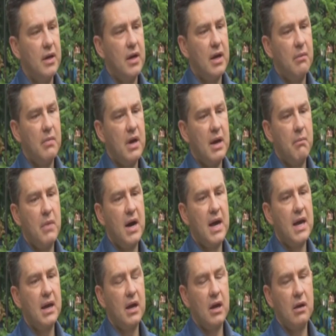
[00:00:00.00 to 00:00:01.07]
And
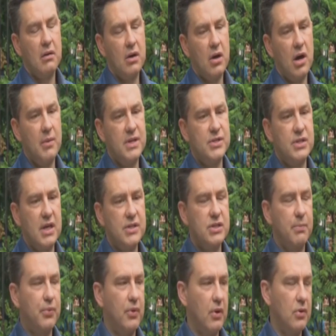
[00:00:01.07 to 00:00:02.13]
my common sense
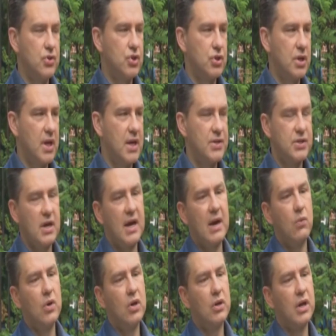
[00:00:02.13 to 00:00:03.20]
approach is I
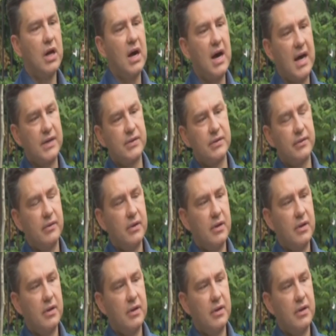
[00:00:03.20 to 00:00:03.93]
will cut